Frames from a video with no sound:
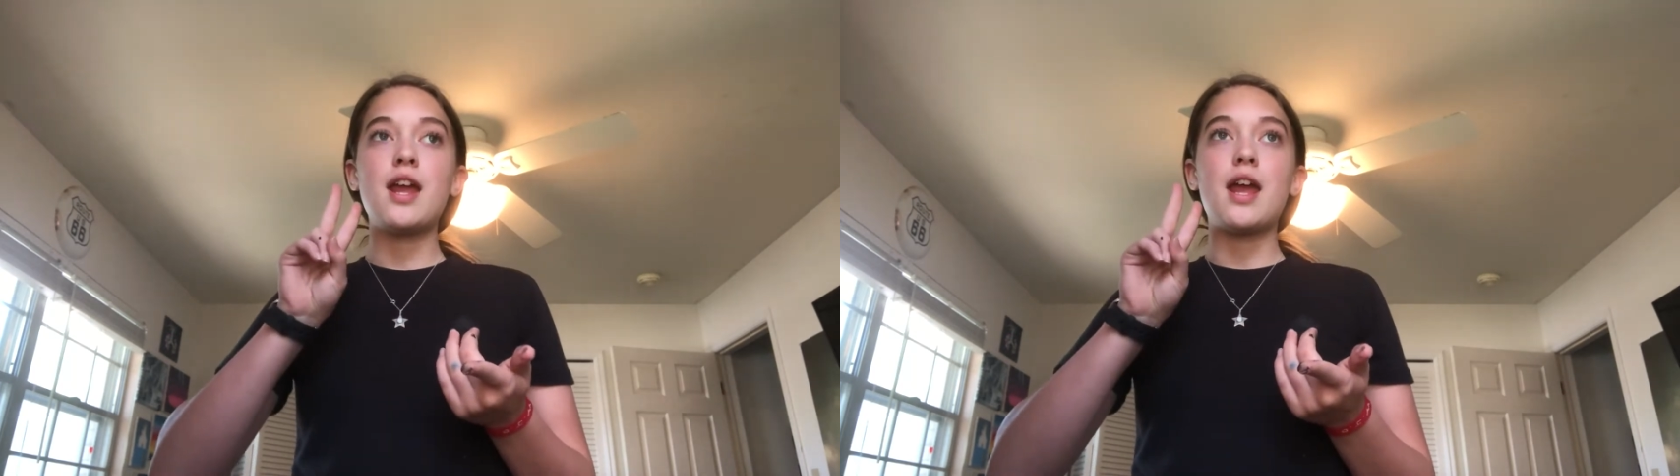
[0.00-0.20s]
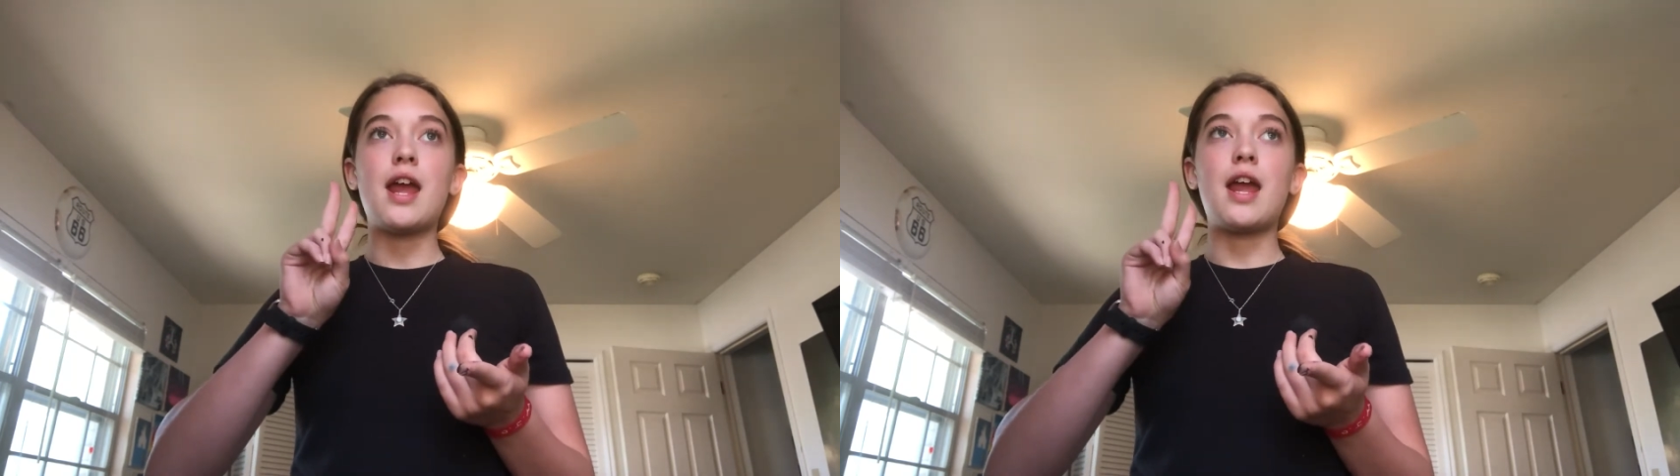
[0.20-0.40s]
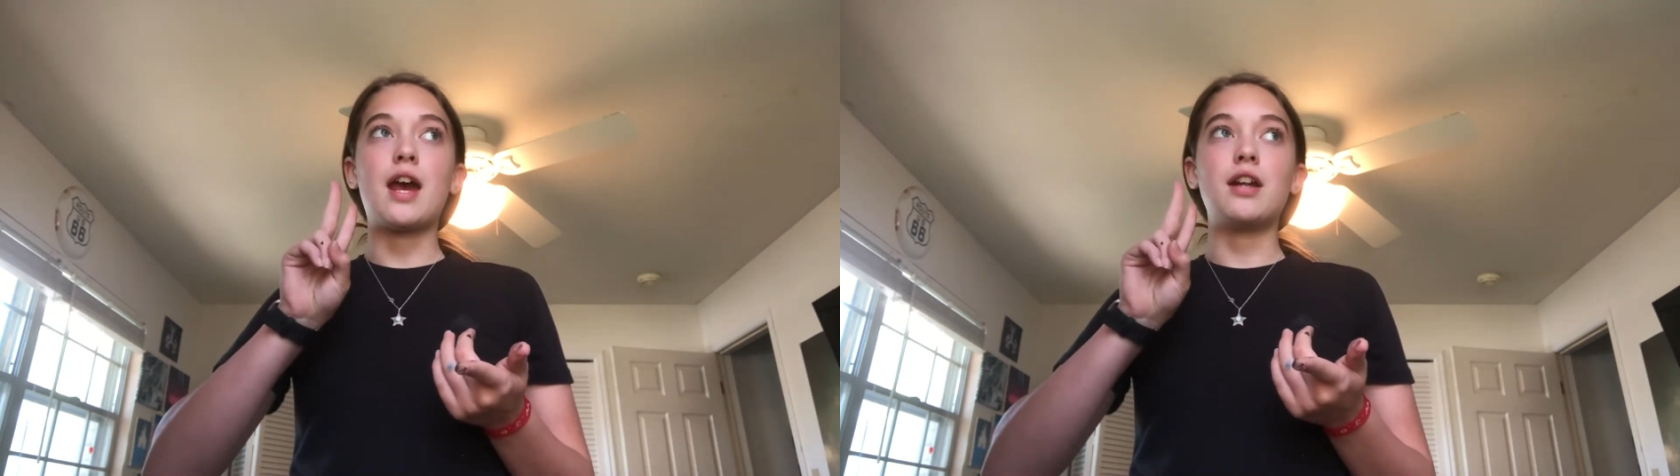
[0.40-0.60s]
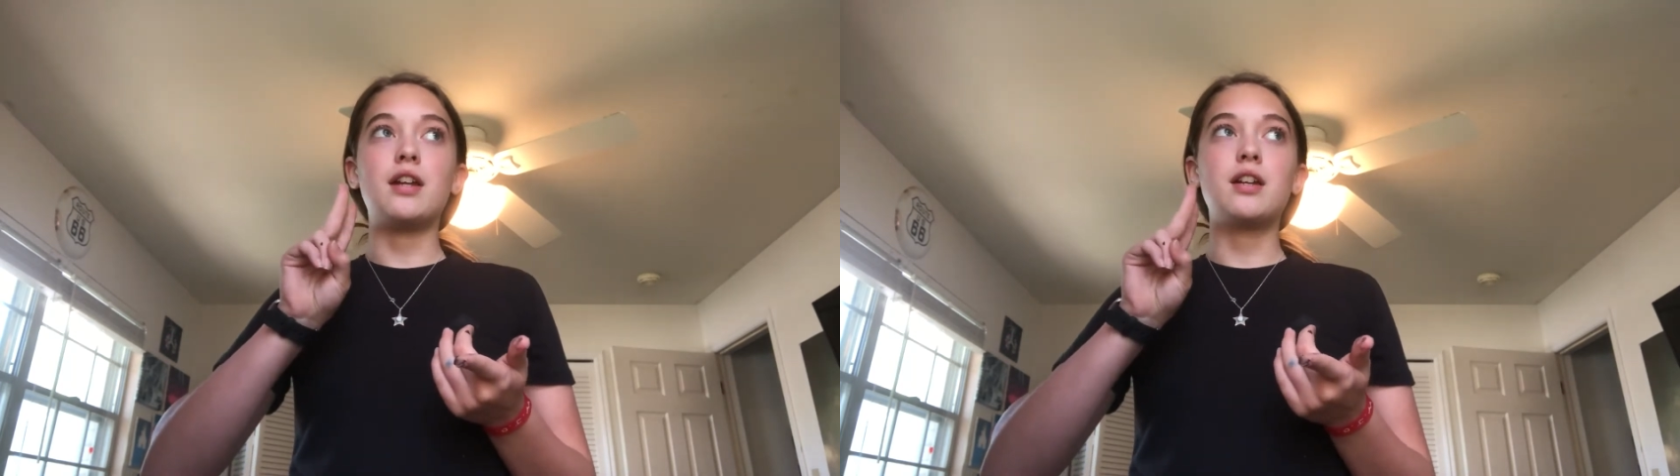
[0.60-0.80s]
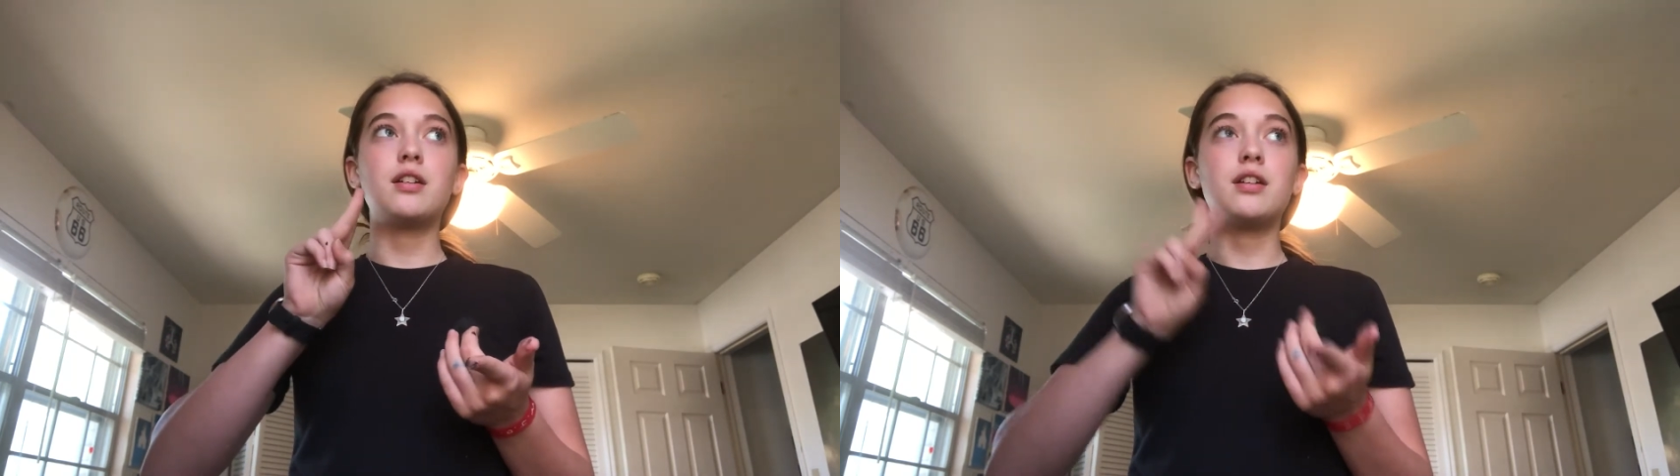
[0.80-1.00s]
and
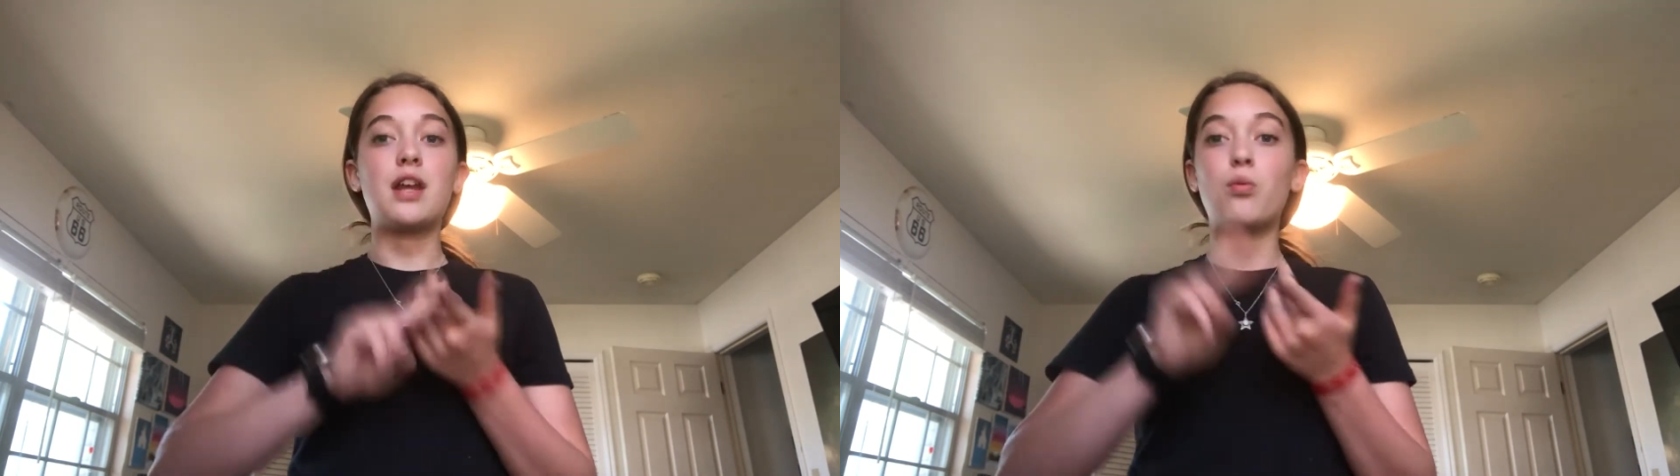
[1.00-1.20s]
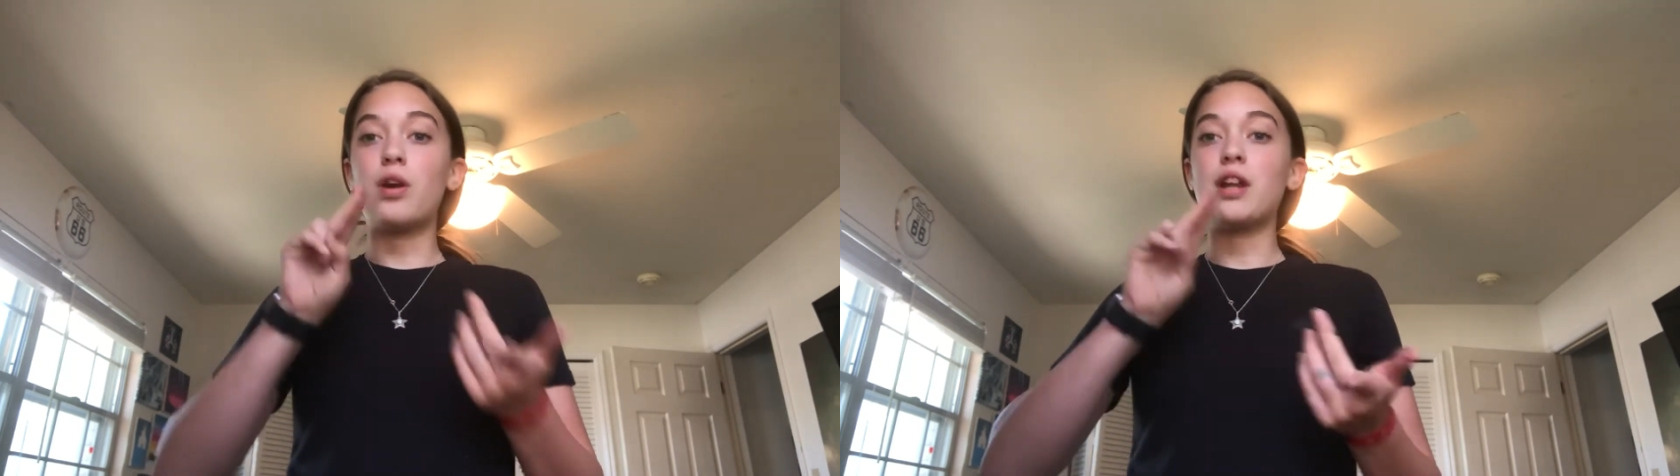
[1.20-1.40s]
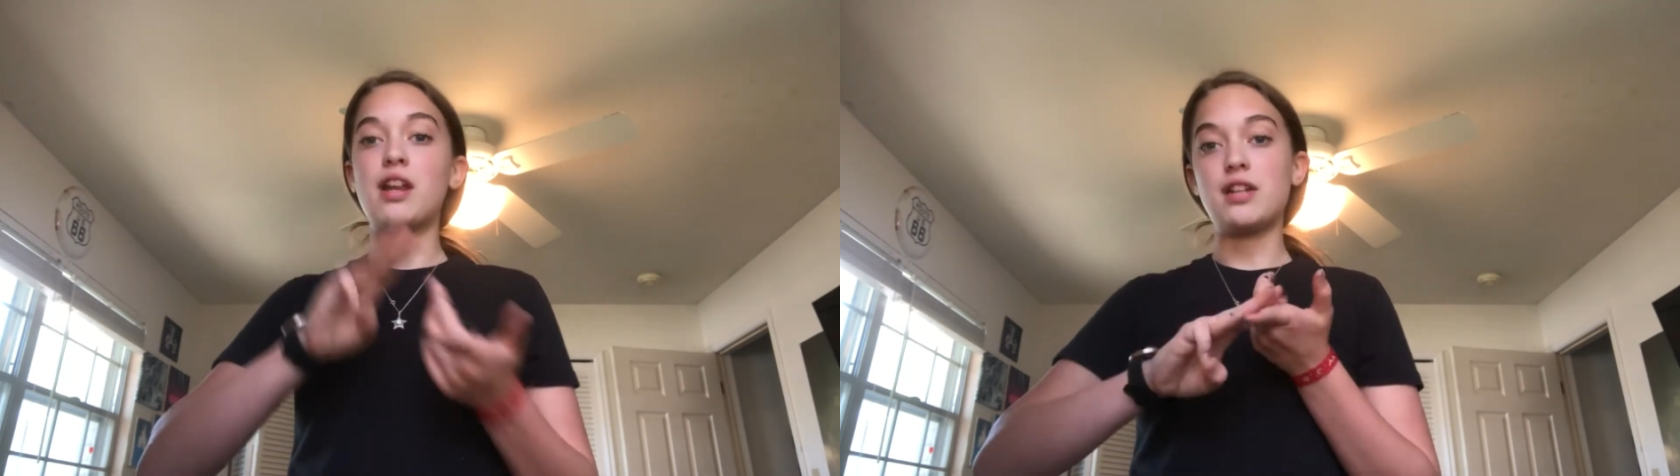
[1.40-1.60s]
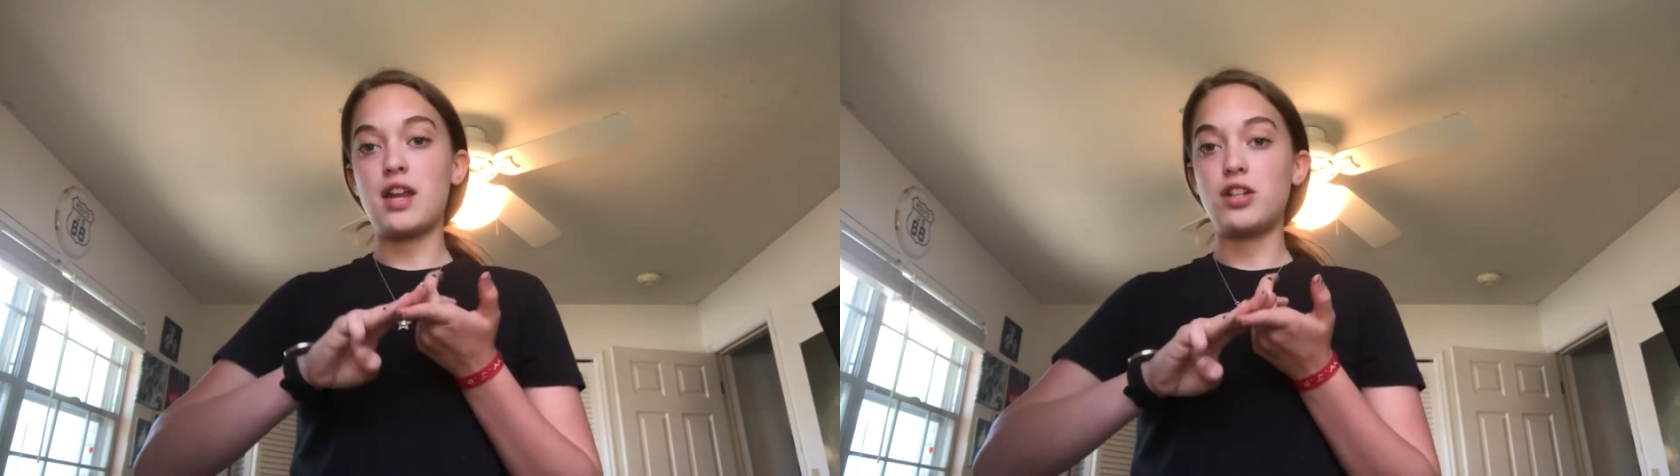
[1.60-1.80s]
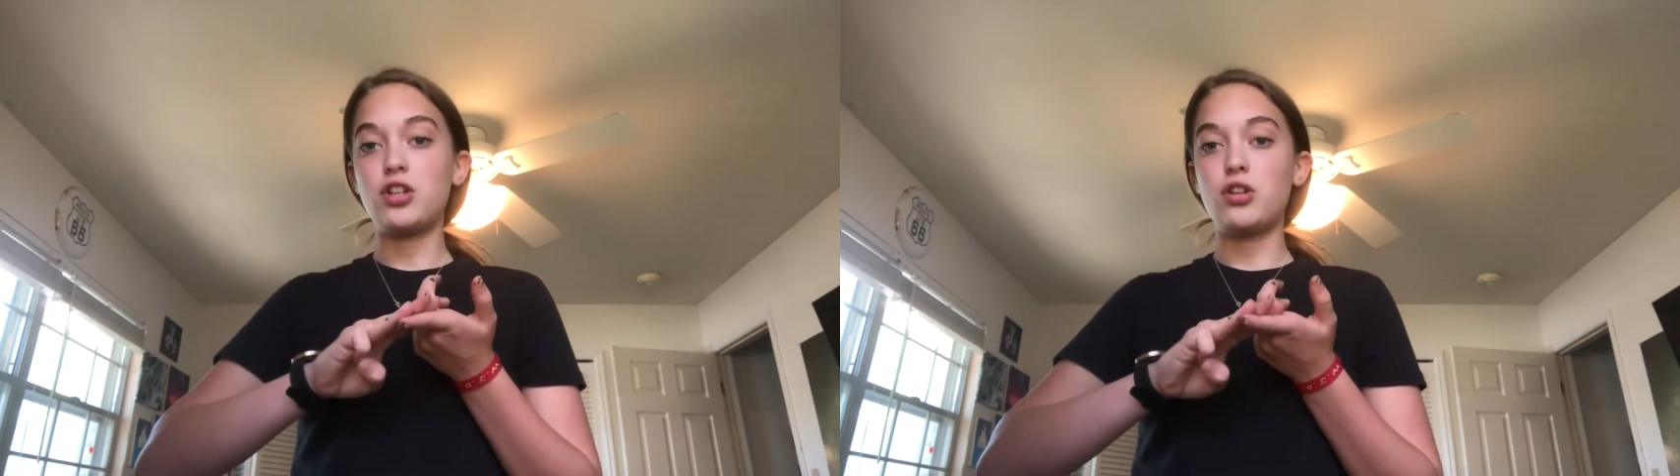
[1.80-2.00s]
day one and day
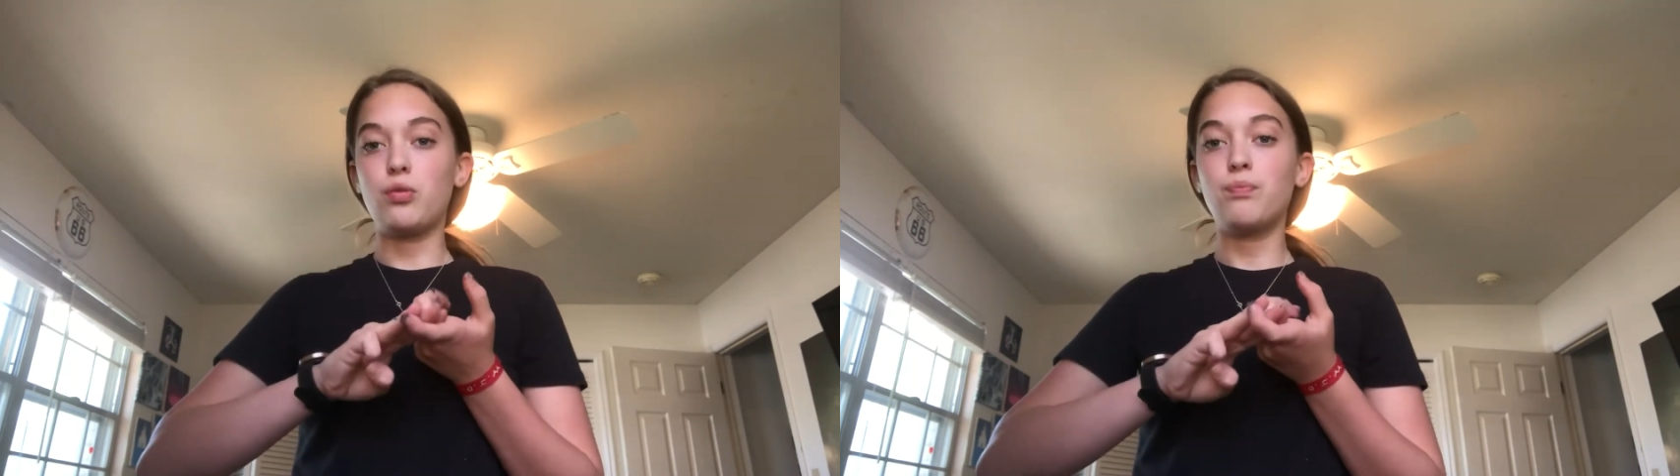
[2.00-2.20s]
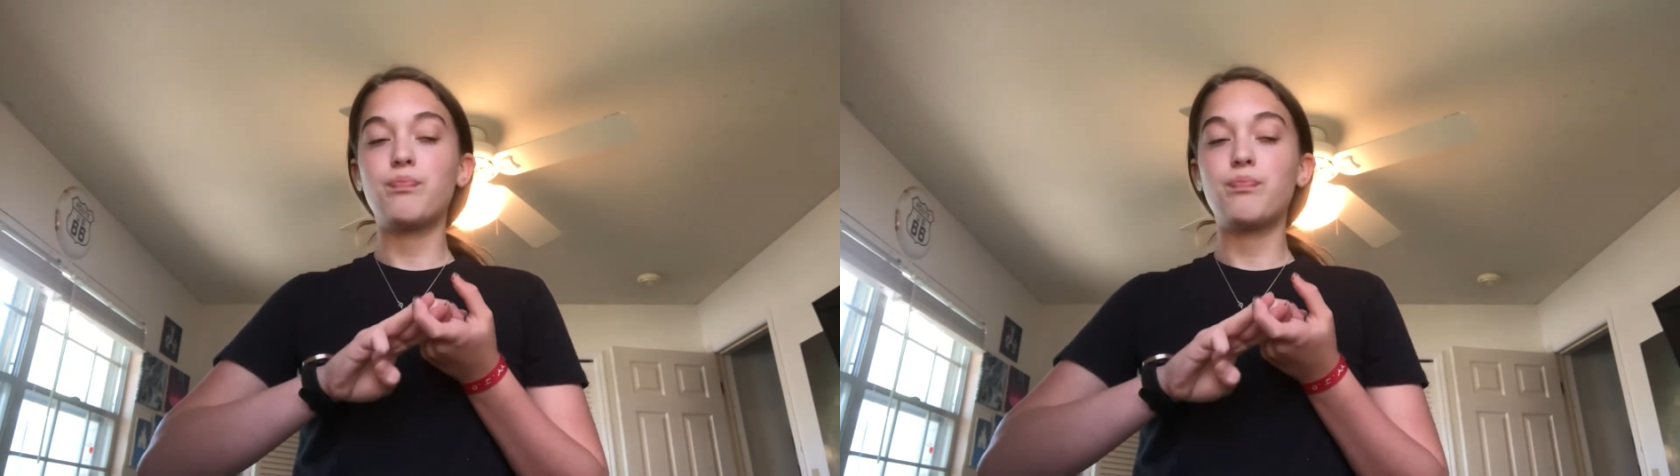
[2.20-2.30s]
two,